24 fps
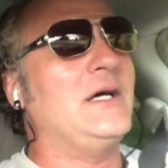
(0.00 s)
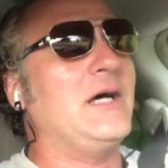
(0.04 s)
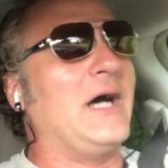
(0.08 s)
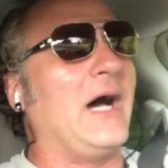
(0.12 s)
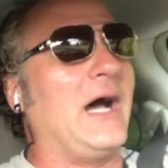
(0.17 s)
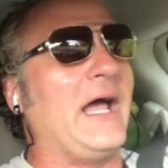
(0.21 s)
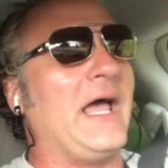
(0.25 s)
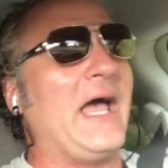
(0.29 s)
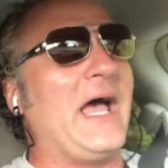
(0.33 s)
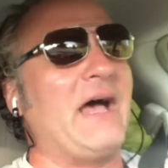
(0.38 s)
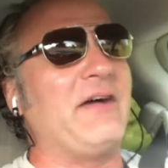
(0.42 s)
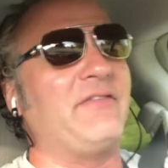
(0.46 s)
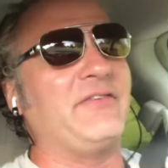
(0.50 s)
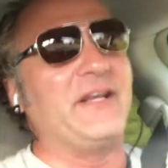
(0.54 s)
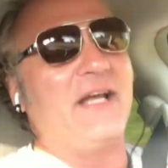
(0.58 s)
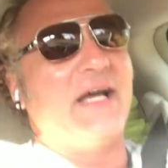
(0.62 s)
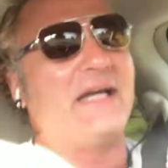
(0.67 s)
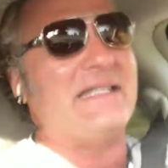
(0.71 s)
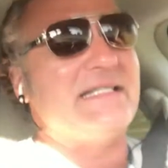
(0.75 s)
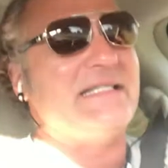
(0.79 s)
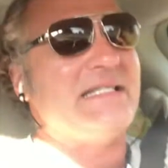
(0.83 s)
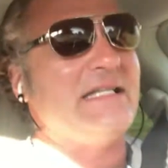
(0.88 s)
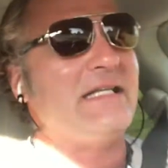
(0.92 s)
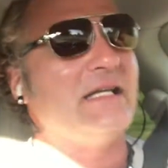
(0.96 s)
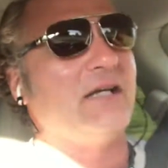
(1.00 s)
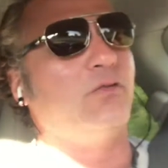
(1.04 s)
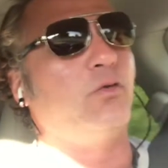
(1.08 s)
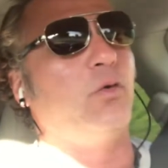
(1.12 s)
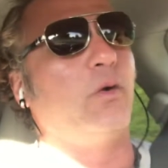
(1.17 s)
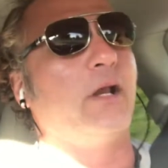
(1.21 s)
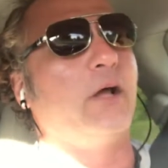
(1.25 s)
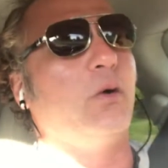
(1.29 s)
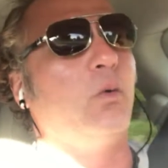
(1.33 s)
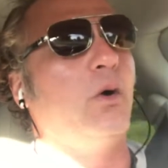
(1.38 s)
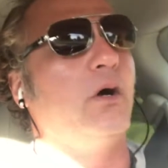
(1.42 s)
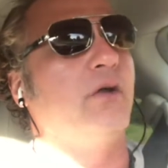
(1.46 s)
I have an idea of
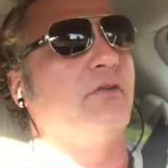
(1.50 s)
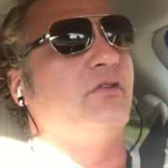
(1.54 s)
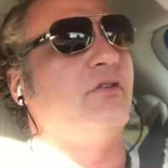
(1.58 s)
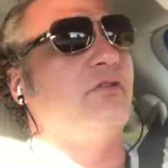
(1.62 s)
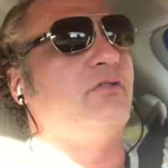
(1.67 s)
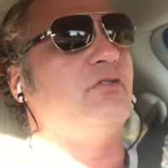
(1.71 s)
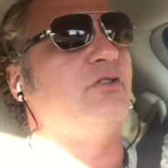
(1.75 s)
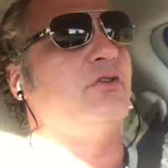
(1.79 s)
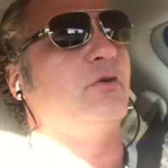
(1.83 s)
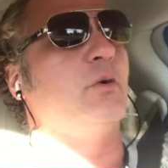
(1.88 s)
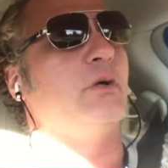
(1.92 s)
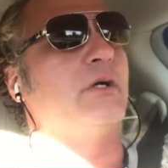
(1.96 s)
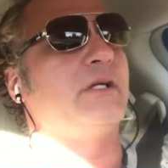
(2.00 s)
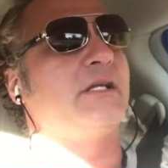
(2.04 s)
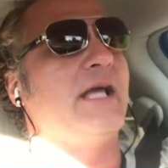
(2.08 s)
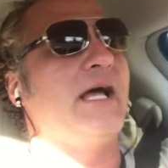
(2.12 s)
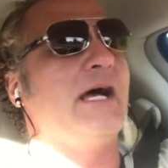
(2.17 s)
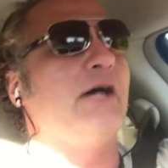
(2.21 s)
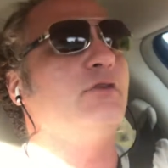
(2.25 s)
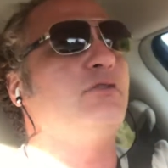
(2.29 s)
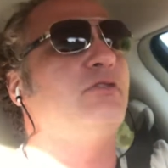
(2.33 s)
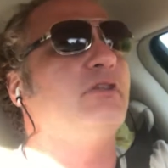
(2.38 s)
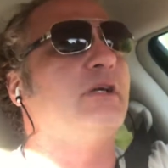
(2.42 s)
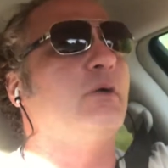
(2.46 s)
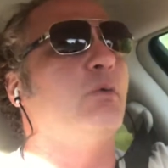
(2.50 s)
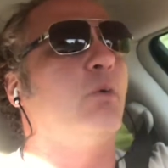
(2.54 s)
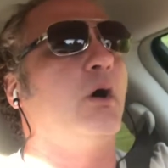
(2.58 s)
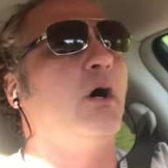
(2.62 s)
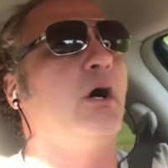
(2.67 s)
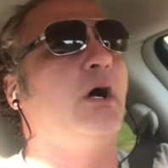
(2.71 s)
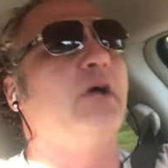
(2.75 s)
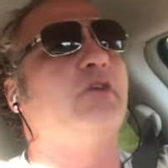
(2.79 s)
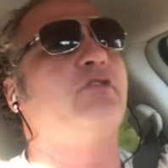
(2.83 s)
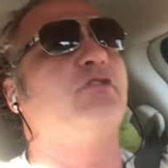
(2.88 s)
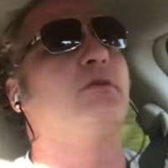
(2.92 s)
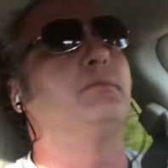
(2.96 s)
what I want to do
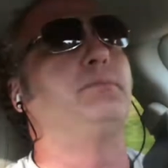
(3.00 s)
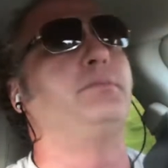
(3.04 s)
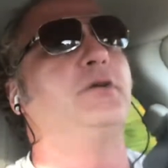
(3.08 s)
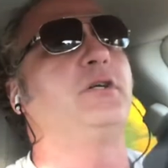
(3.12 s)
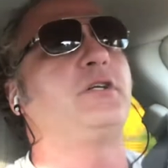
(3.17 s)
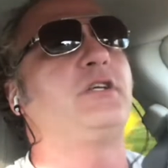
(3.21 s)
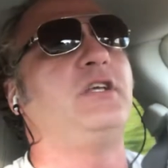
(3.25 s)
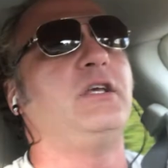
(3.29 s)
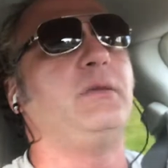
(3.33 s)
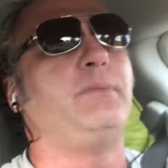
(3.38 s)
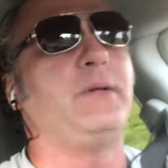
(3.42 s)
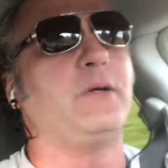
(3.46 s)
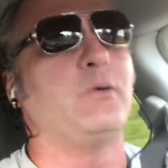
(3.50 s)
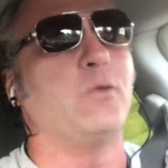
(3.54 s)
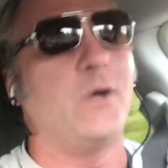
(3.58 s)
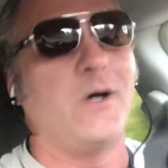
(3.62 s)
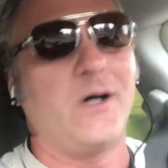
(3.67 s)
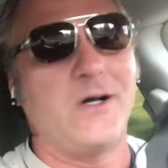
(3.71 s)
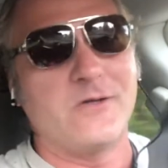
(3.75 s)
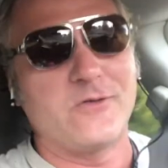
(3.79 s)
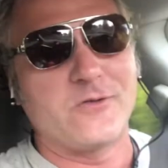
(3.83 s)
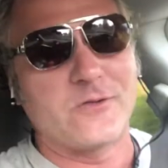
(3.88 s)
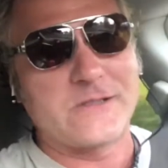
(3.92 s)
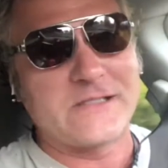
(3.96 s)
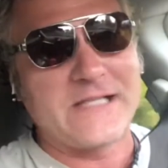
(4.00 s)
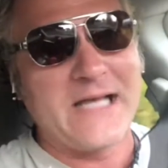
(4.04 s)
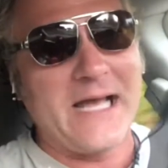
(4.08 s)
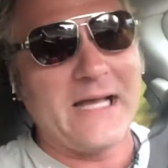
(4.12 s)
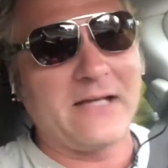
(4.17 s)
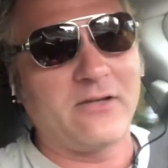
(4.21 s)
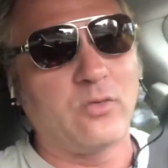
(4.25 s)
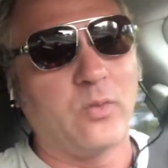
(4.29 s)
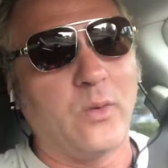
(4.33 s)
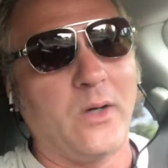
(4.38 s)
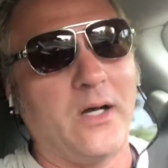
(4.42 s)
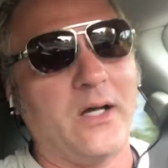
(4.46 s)
accounting-wise or bookkeeping-wise or
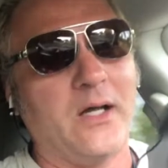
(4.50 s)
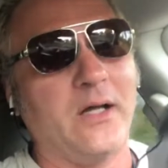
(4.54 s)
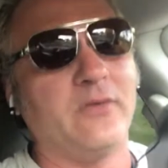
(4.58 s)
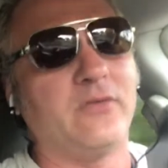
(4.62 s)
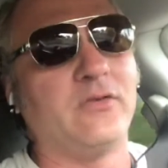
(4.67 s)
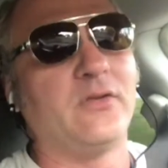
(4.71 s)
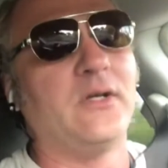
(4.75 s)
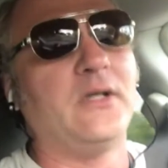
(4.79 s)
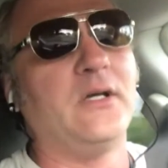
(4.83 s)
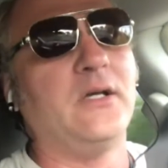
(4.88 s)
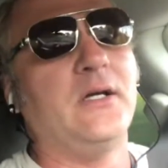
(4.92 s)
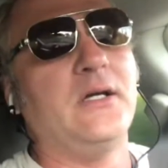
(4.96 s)
tax-wise,